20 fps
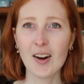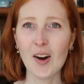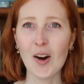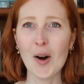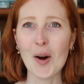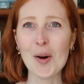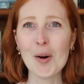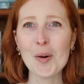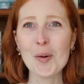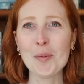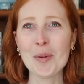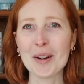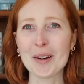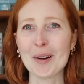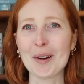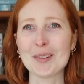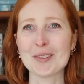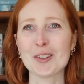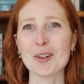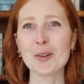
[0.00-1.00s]
oh my
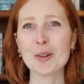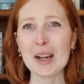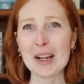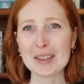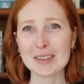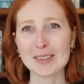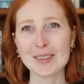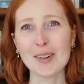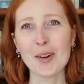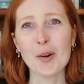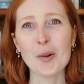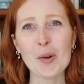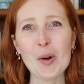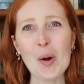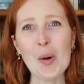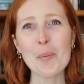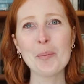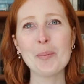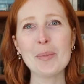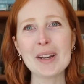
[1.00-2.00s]
gosh, okay, so
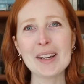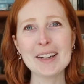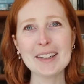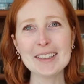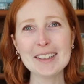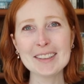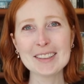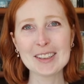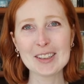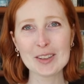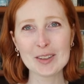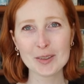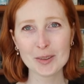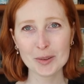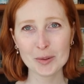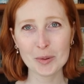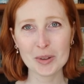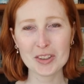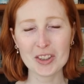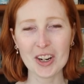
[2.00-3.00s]
big
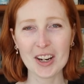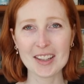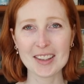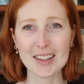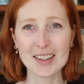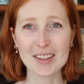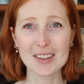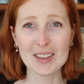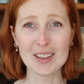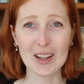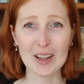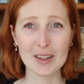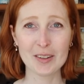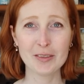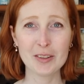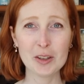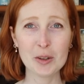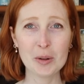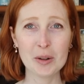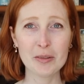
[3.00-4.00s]
news, which I think a lot
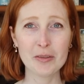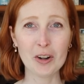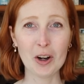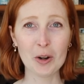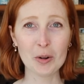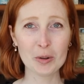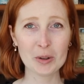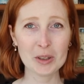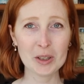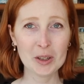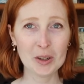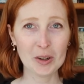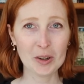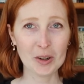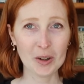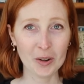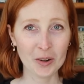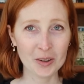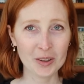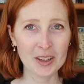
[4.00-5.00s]
of you have already
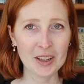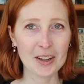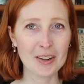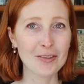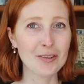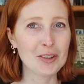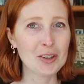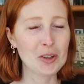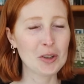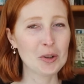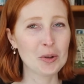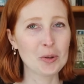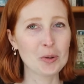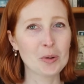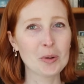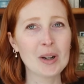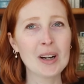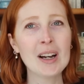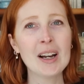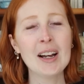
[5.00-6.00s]
heard if
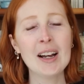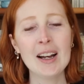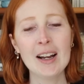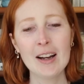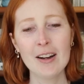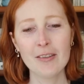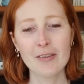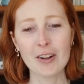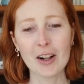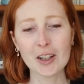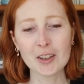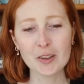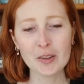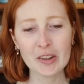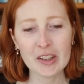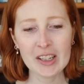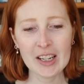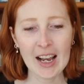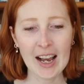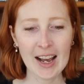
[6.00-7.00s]
you follow
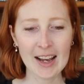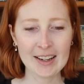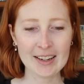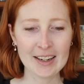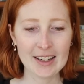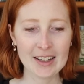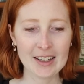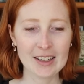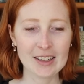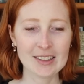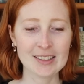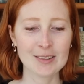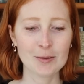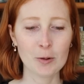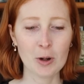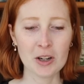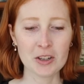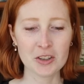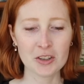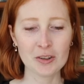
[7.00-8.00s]
the Attic,
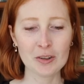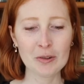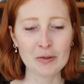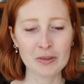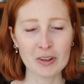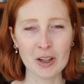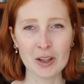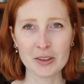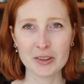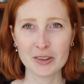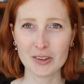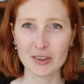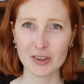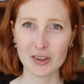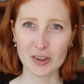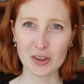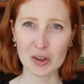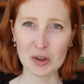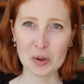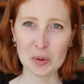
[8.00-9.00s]
watch their
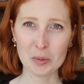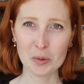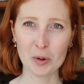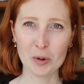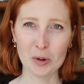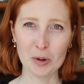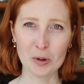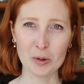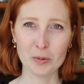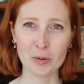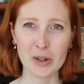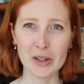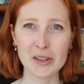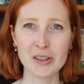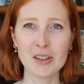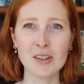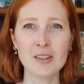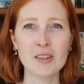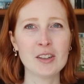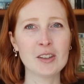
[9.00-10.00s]
Flosstube, or read
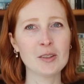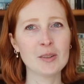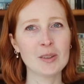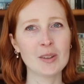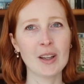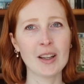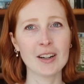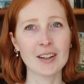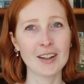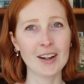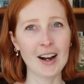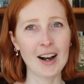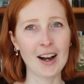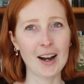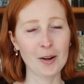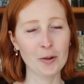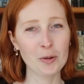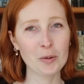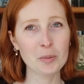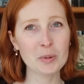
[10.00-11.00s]
their newsletter.
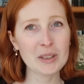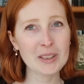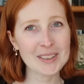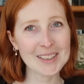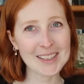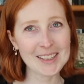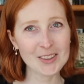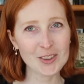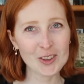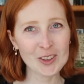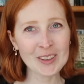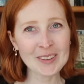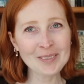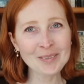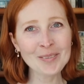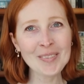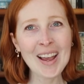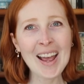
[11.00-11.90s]
I will be teaching